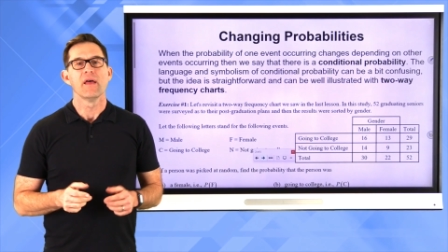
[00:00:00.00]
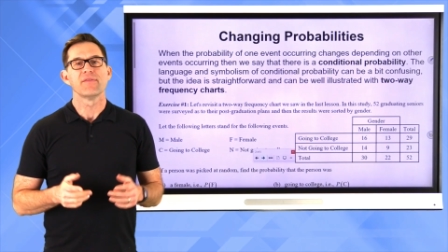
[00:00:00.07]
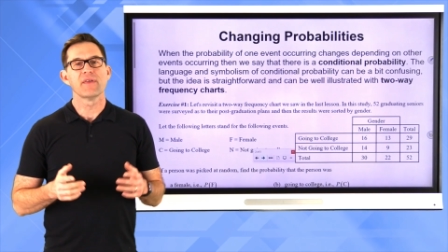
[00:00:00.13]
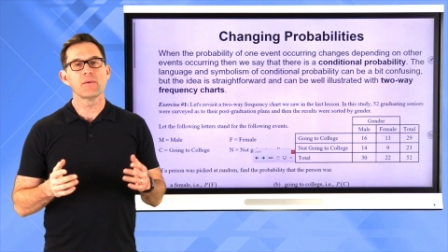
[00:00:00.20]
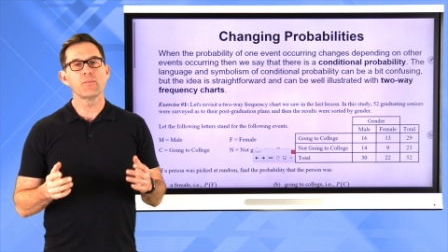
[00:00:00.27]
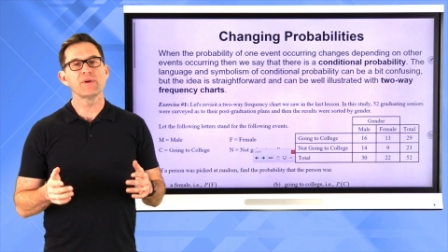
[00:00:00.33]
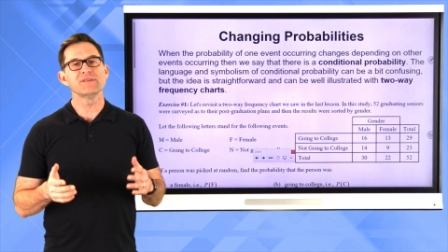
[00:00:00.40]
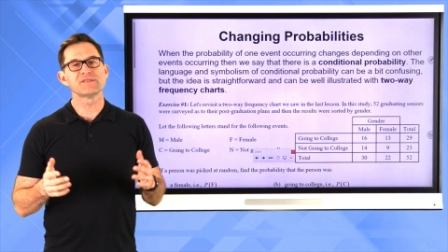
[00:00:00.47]

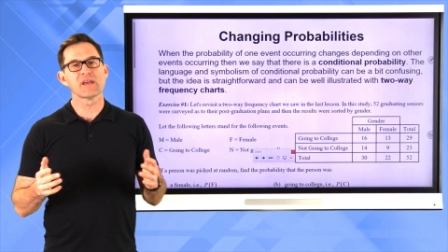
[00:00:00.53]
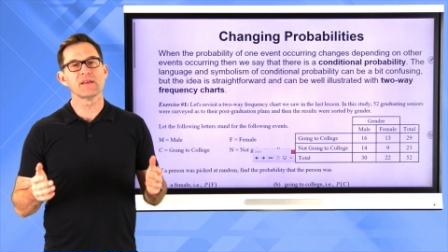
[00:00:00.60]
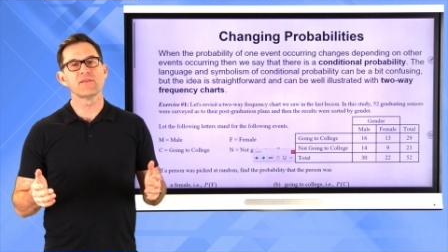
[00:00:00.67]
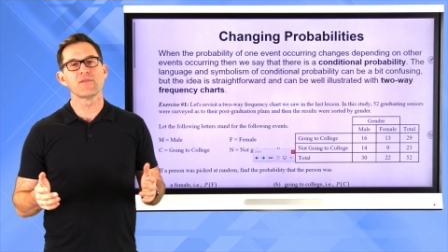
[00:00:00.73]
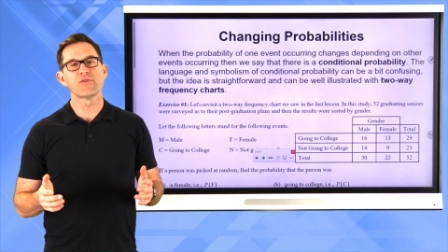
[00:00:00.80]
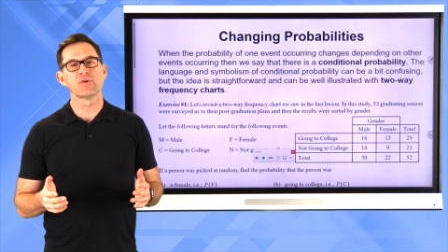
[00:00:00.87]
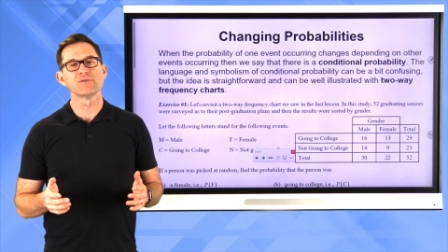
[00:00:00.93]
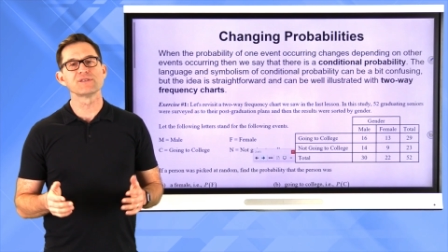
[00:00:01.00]
then we say
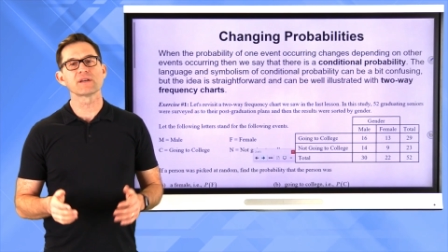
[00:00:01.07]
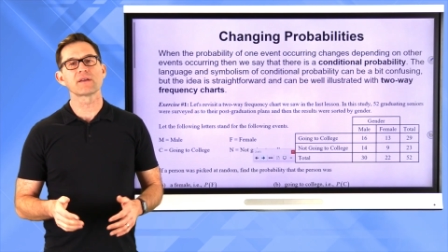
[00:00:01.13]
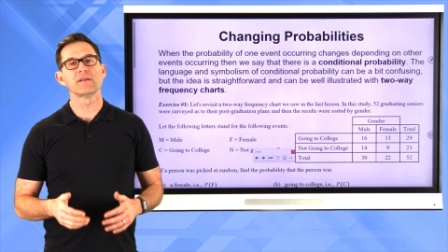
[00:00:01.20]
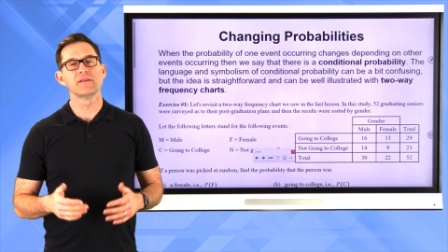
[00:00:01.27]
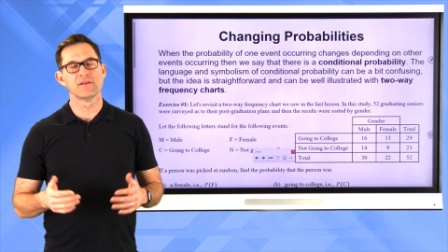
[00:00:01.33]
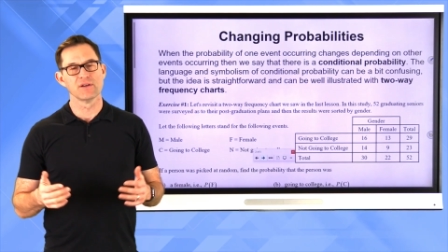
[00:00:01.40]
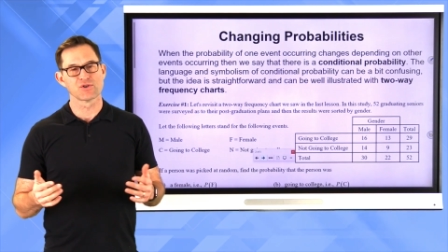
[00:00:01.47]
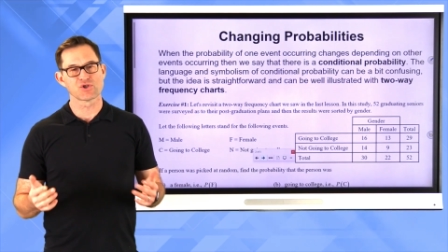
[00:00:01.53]
that there is a
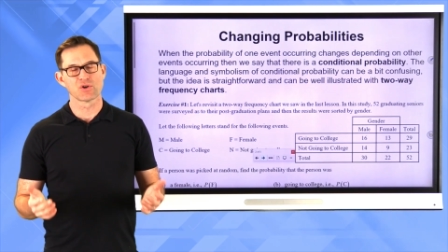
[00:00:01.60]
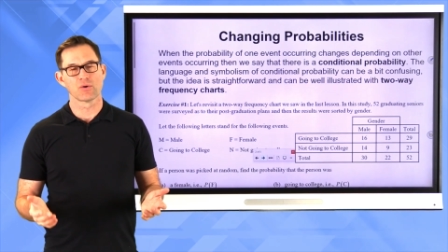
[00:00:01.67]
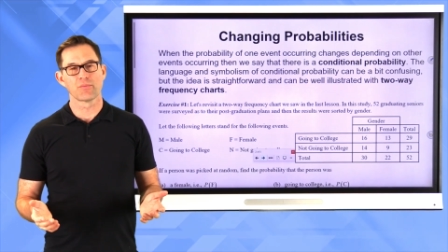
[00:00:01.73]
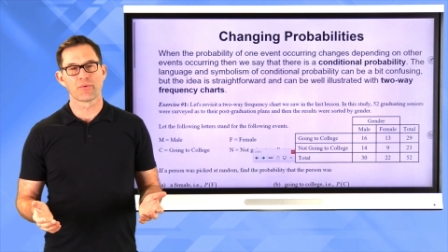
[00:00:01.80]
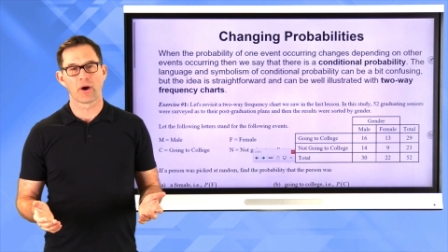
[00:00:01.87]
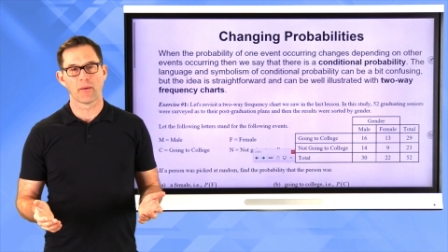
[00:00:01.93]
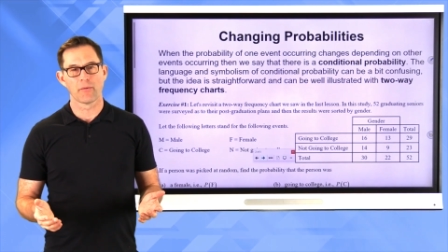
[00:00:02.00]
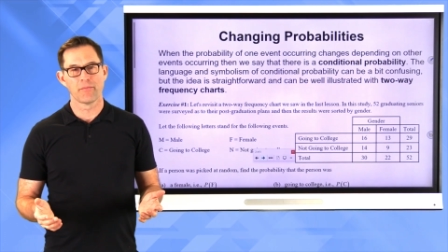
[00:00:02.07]
conditional
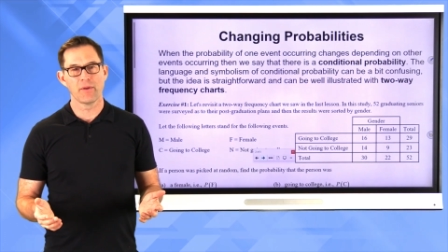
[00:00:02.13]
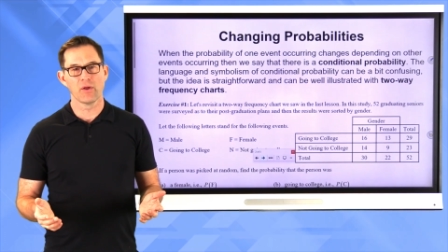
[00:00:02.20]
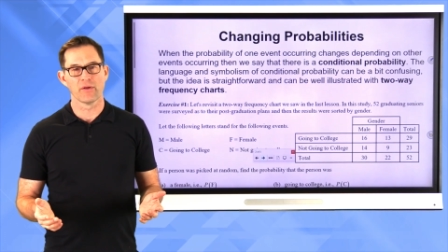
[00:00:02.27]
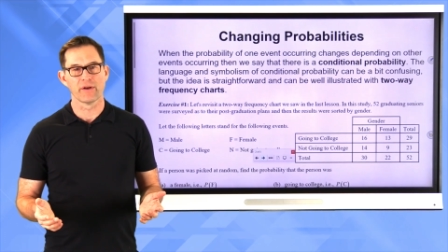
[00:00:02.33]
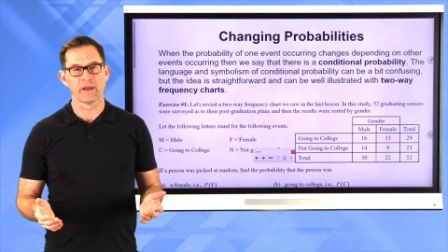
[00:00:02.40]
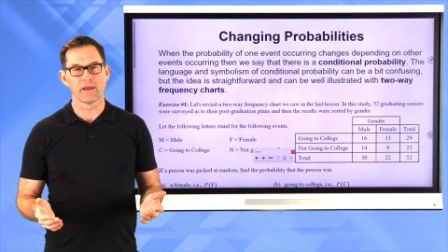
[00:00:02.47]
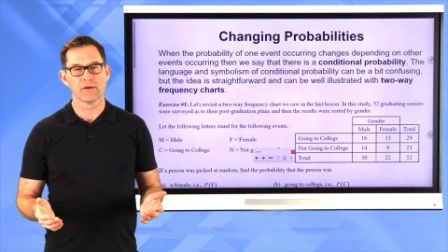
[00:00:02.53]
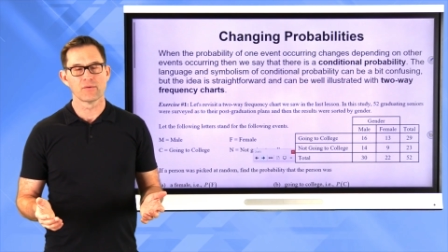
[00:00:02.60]

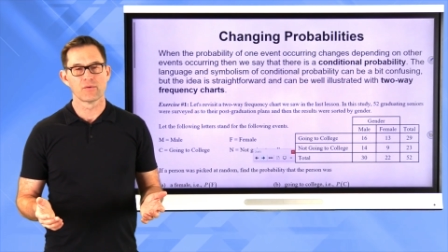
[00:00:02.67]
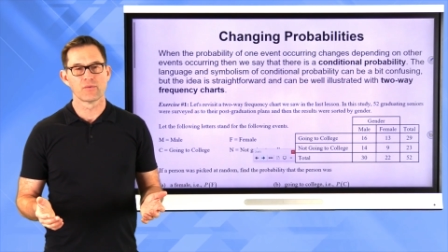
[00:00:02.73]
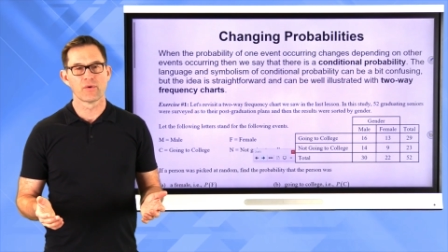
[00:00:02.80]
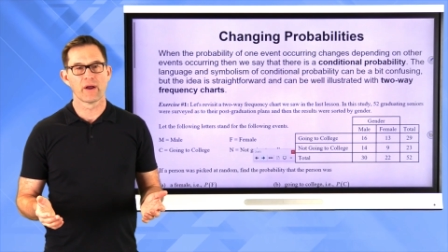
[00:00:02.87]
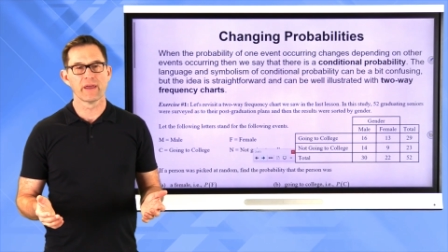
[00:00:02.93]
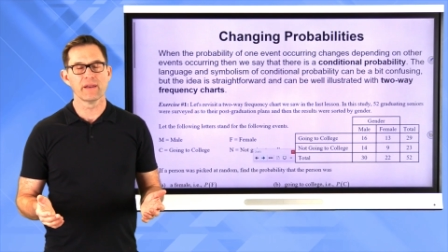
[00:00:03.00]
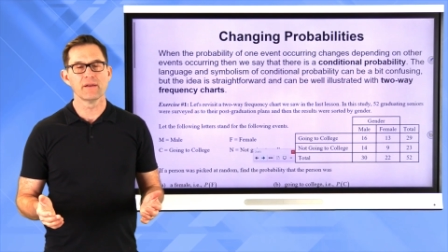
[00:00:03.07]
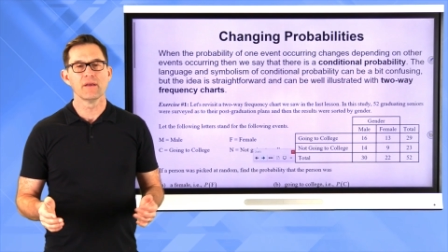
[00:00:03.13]
probability,
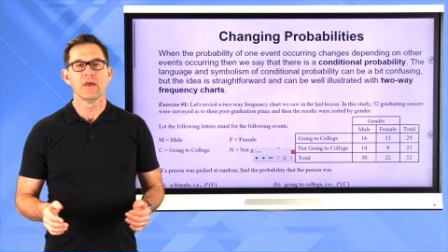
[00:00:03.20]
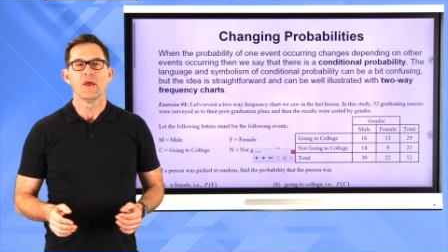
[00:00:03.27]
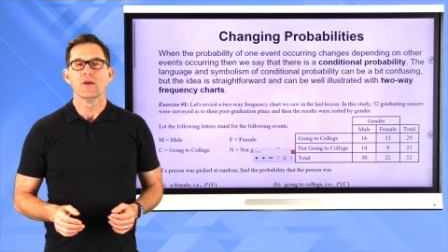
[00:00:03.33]
right?